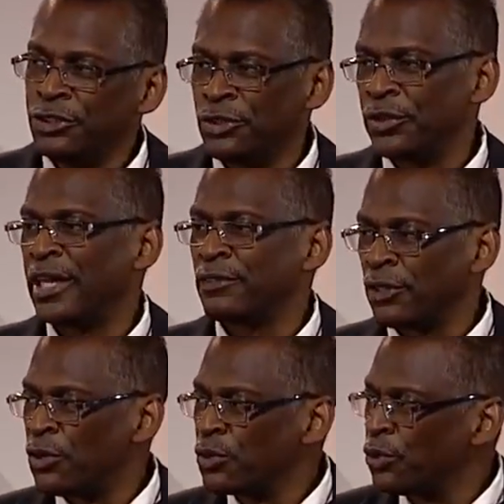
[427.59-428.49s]
You don't have an
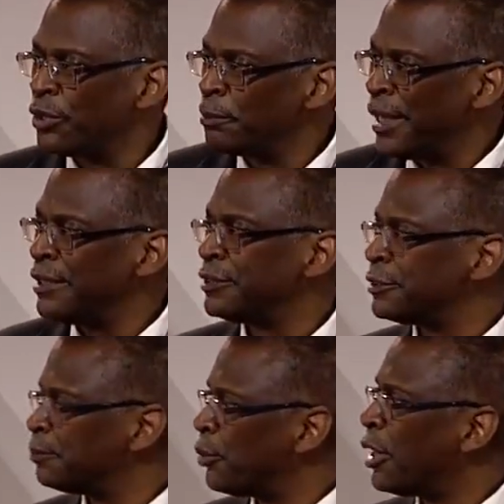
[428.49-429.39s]
ongoing
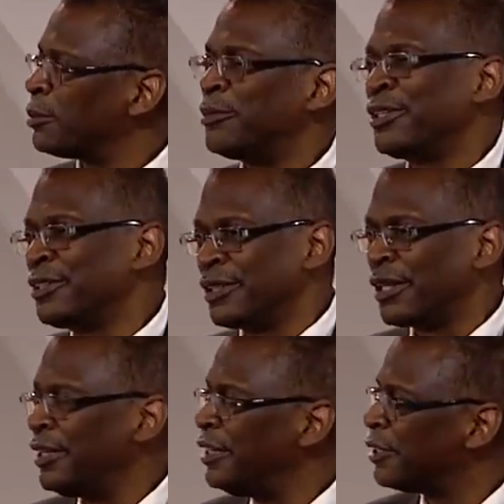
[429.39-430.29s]
maintenance problem other than
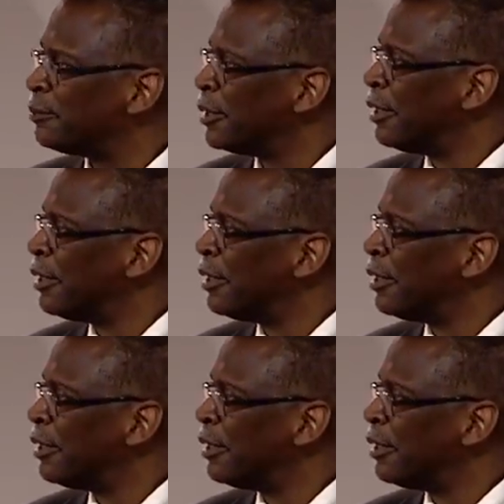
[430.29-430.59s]
cleaning them.